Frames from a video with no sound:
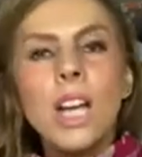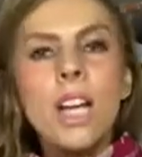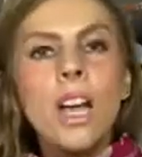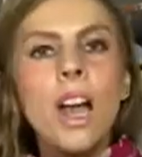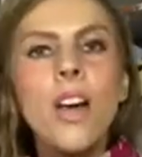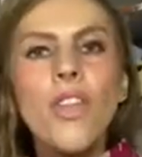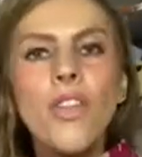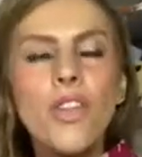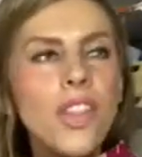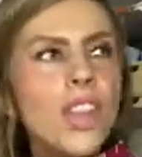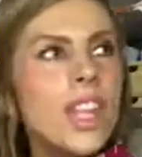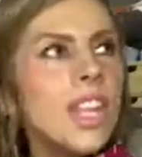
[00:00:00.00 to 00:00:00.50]
I
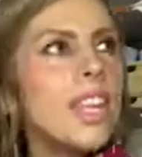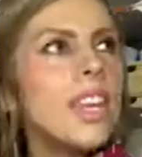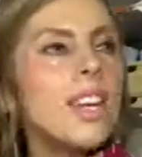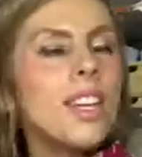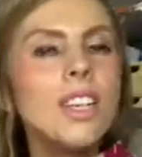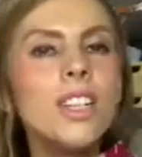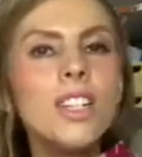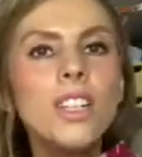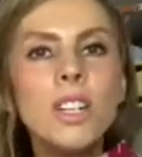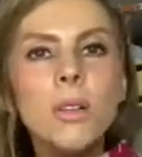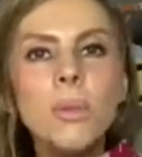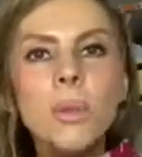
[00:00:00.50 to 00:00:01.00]
think you
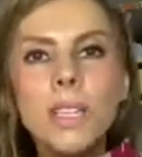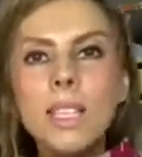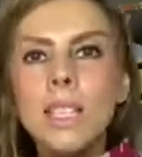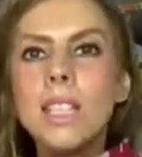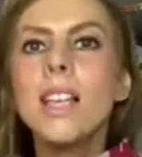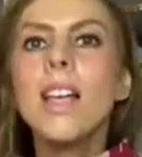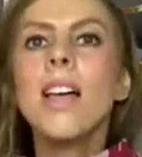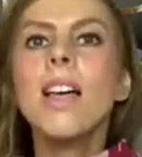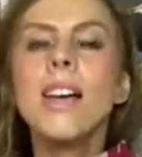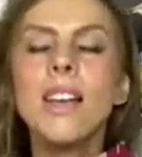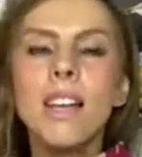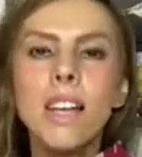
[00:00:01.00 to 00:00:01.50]
can do a
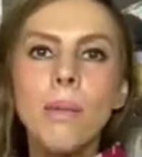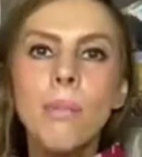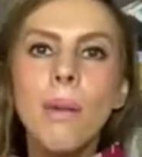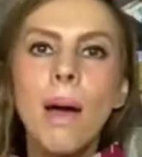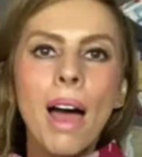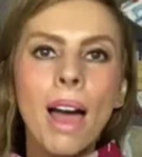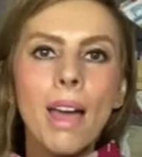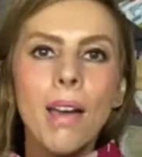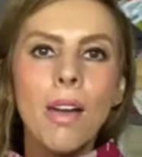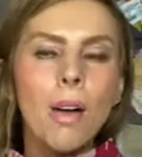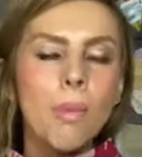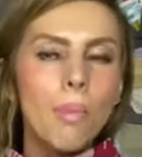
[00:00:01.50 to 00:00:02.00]
certain
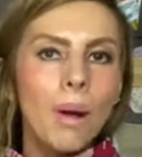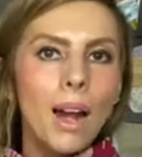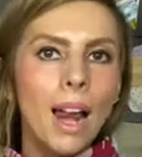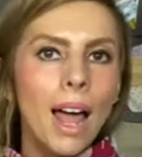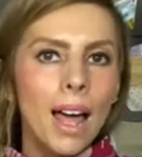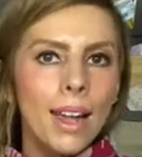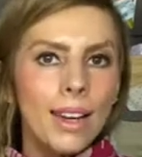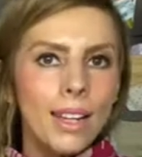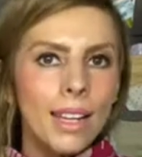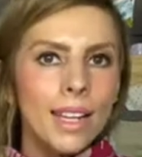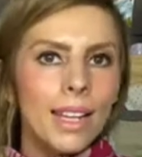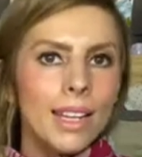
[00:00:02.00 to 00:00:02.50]
amount of
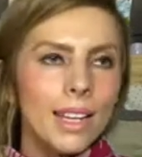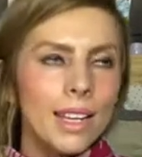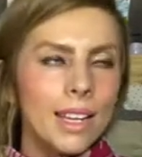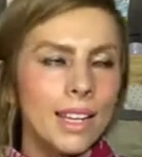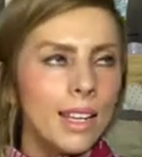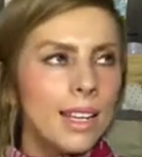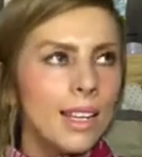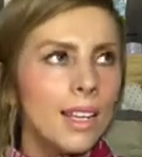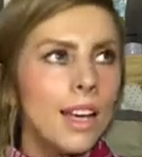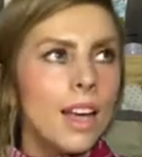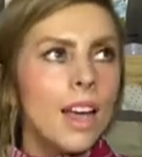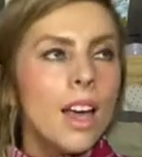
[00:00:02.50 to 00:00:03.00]

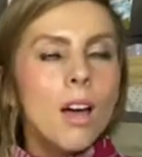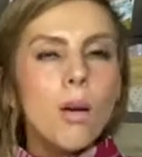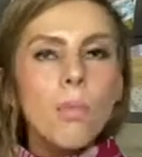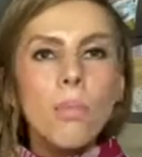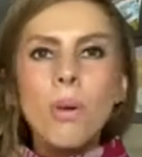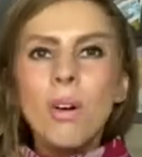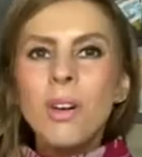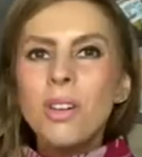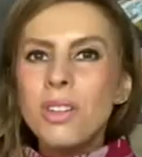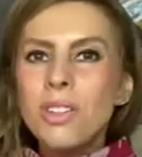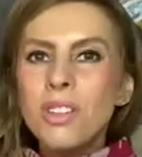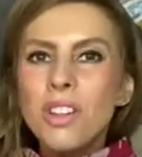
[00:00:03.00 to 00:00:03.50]
planning,
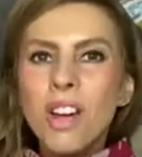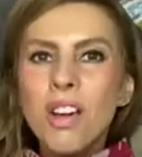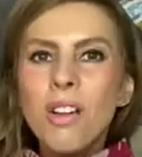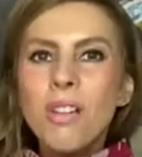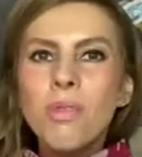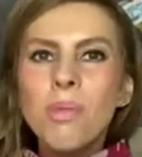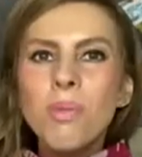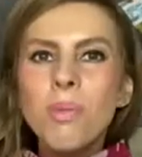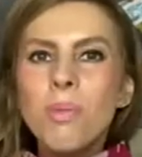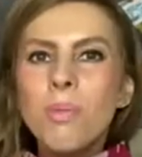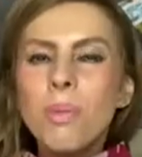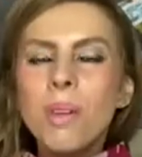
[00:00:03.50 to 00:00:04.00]
but don't
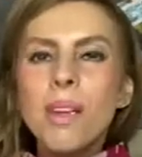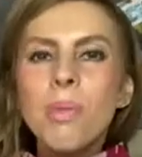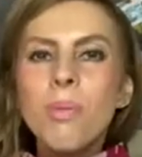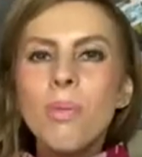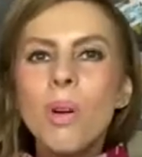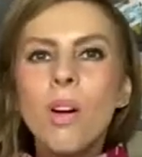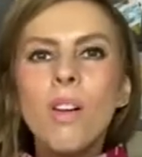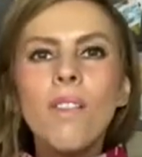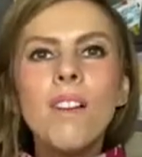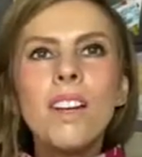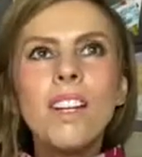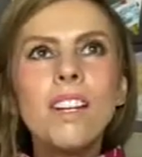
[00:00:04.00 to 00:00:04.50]
be
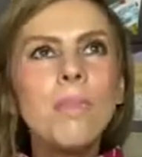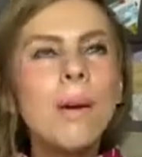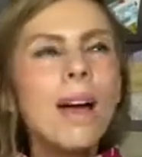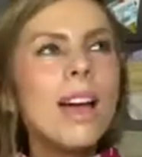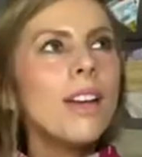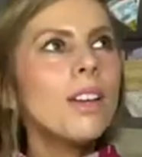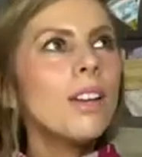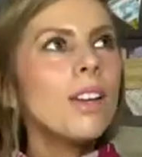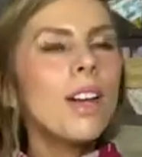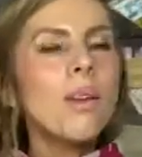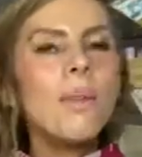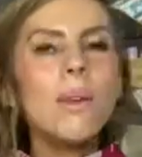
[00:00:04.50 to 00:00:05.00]
worried
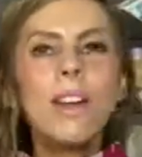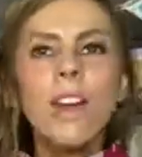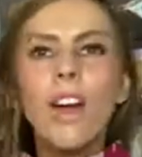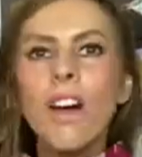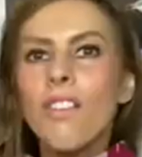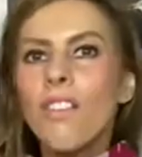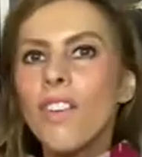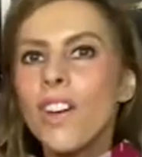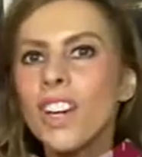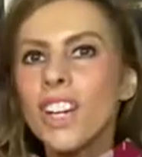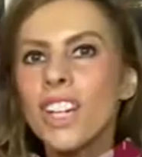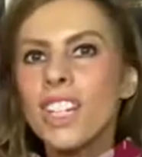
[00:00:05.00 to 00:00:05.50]
about going
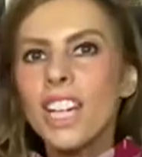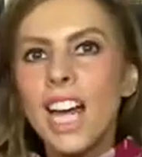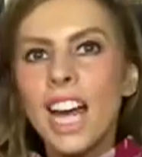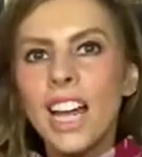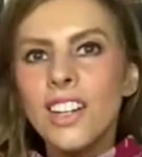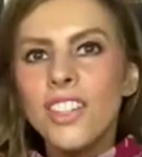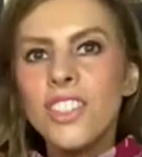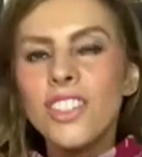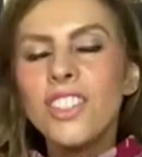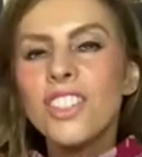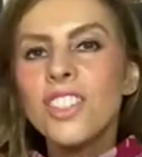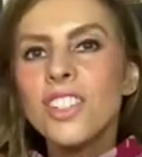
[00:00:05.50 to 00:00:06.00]
off on a
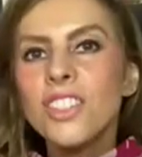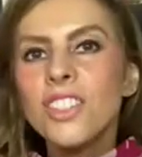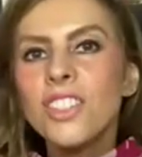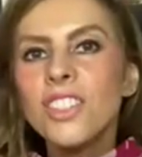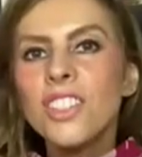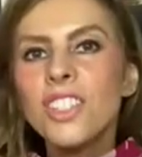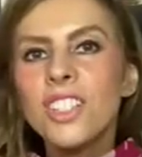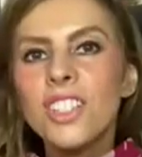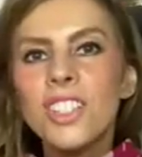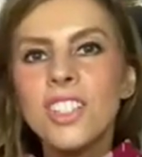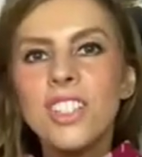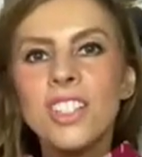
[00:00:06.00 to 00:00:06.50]

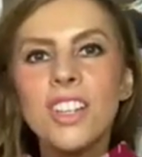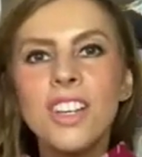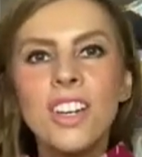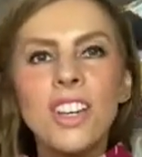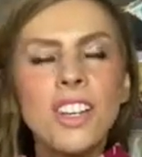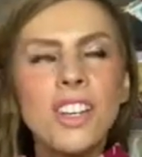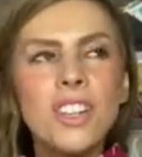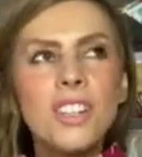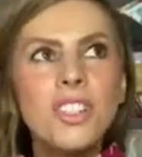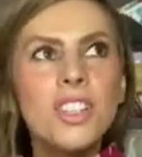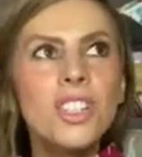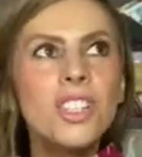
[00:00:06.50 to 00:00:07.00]
tangent and
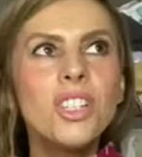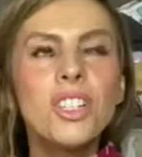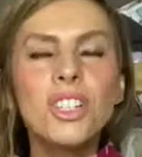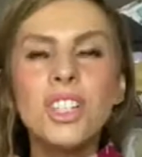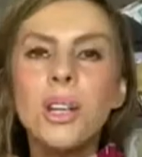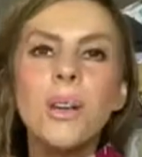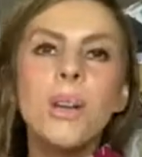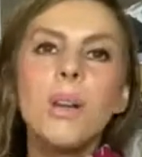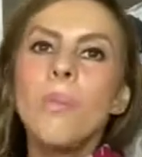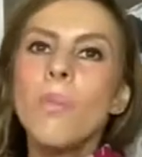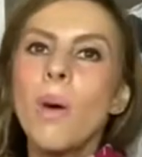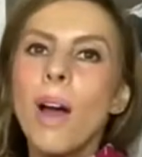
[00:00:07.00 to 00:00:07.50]
just
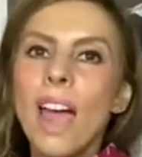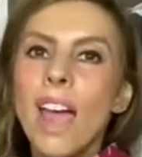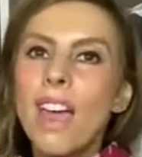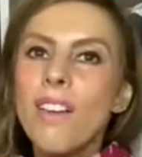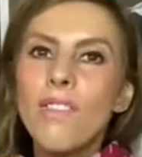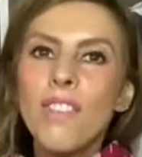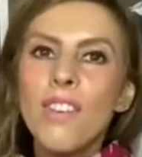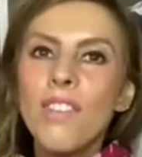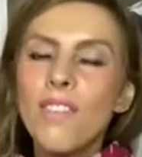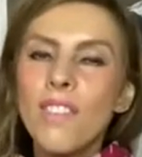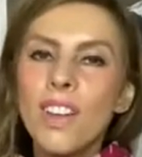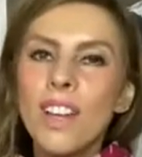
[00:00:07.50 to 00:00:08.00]
doing
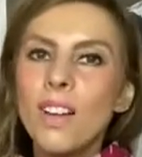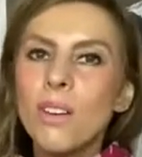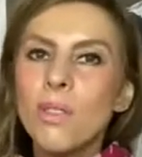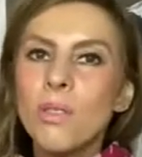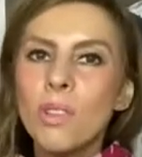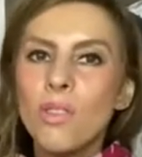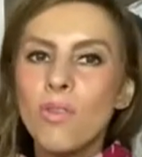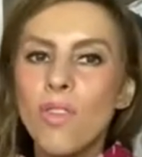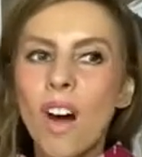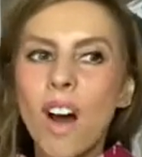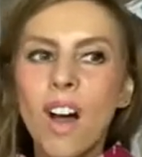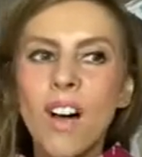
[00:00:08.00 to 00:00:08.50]
whatever
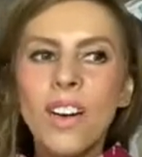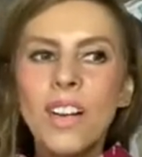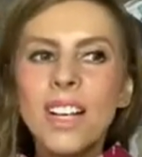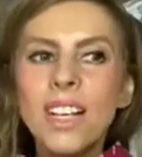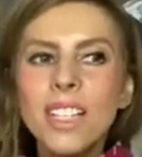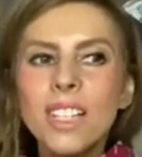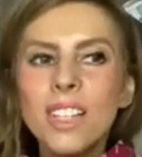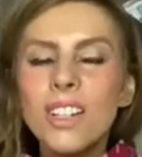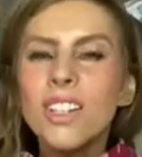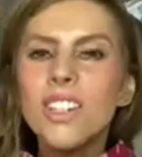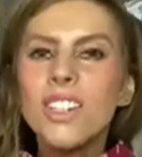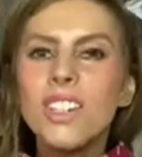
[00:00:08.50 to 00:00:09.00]
feels right
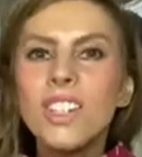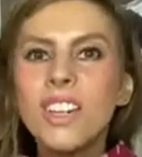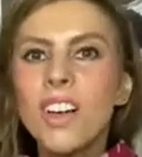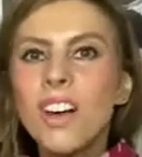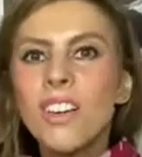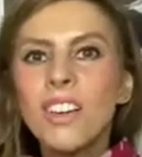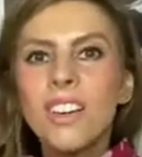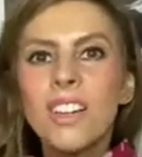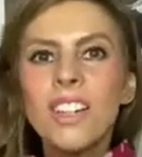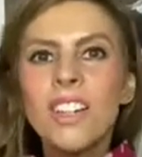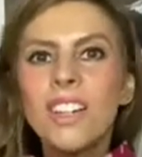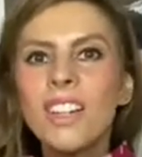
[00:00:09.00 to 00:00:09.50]
because you're
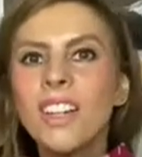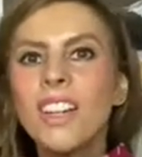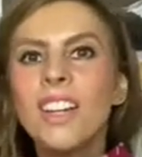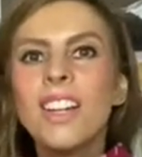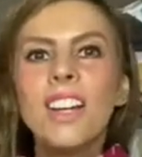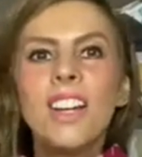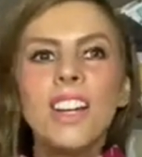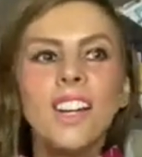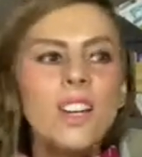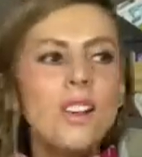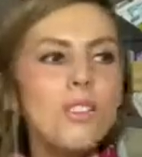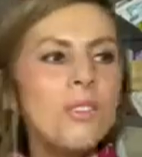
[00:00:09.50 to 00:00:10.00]
not going
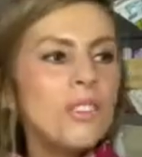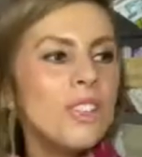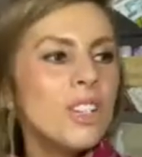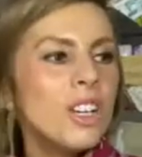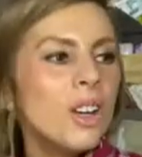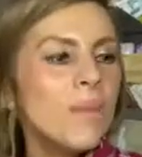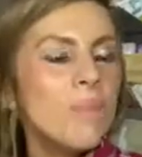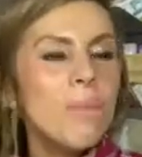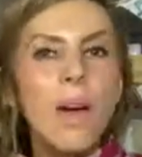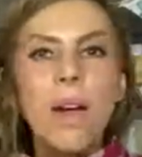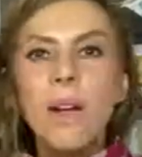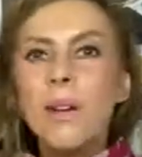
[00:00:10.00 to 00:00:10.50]
to lose
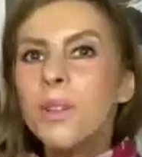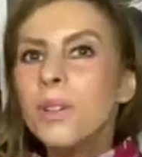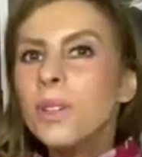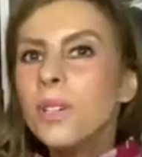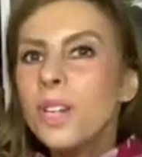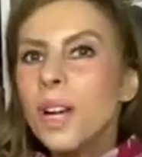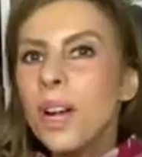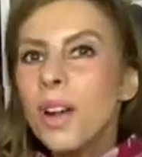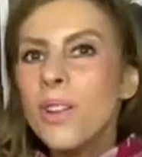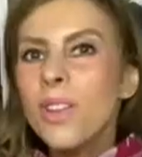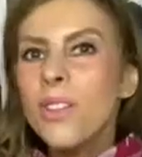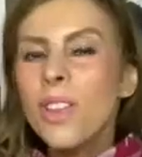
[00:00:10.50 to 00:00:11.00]
your
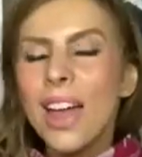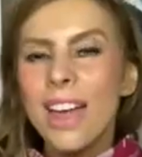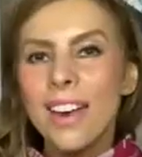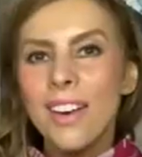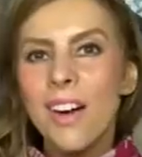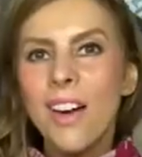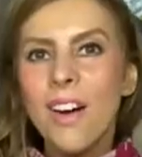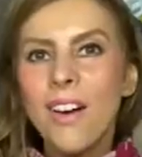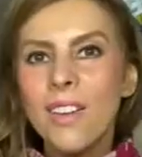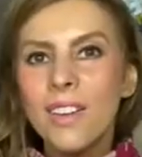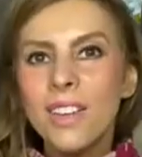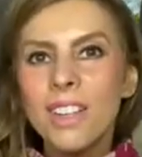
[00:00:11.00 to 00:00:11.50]
mojo then,
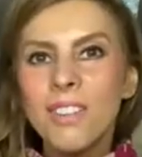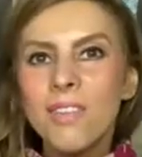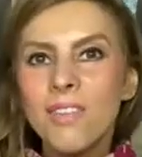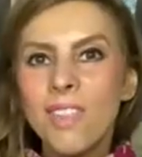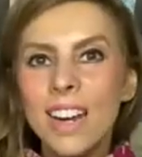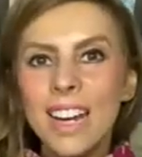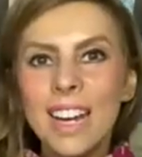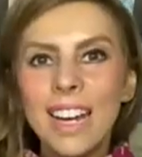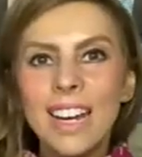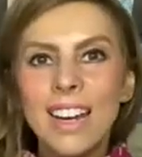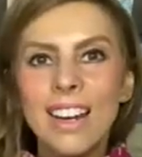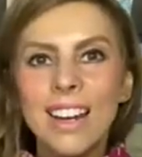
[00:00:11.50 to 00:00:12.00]
are you
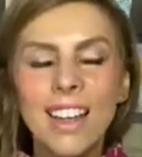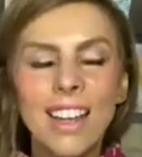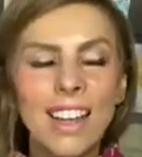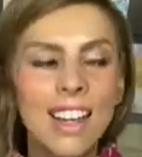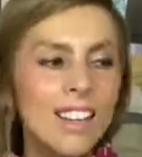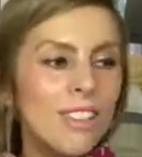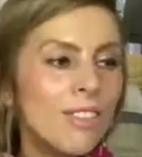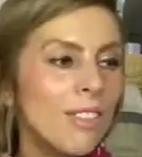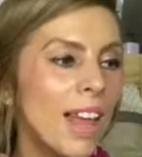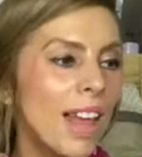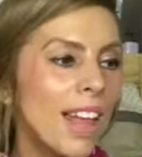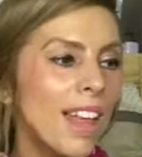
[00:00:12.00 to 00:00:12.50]

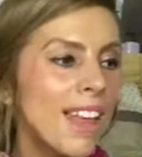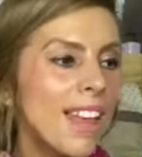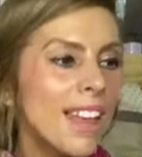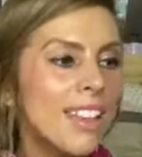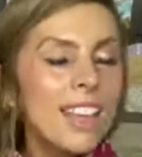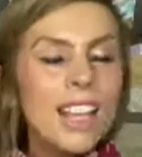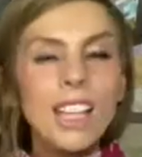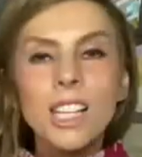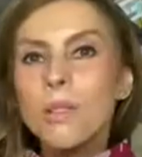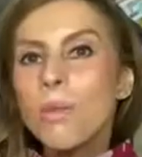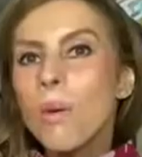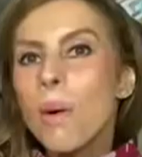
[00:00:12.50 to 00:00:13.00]
really? That
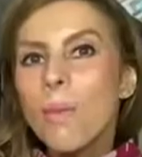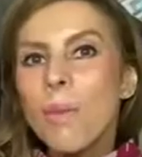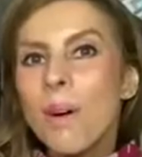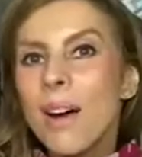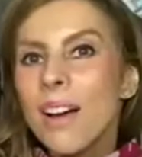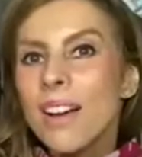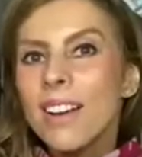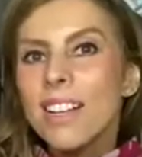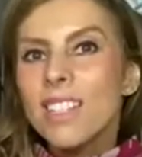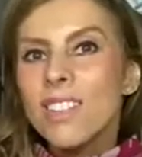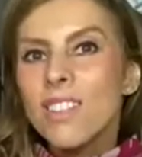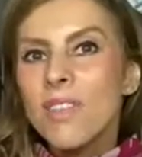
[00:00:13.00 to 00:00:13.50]
That's what
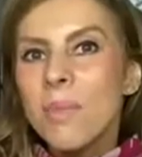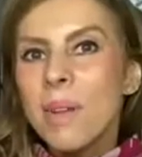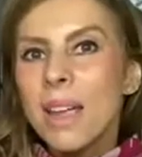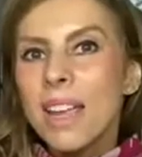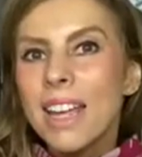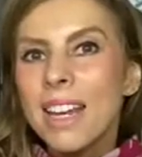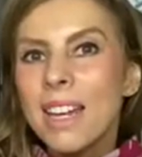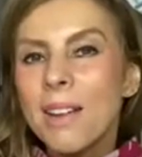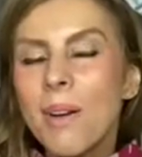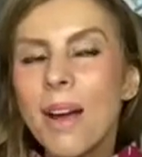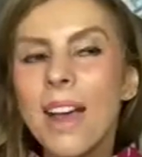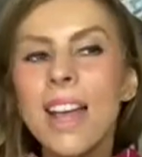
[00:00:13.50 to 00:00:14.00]
works for me
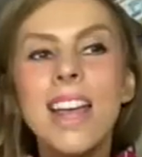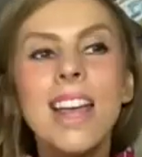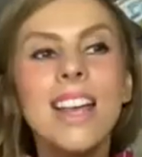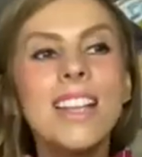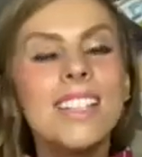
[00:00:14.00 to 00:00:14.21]
anyway.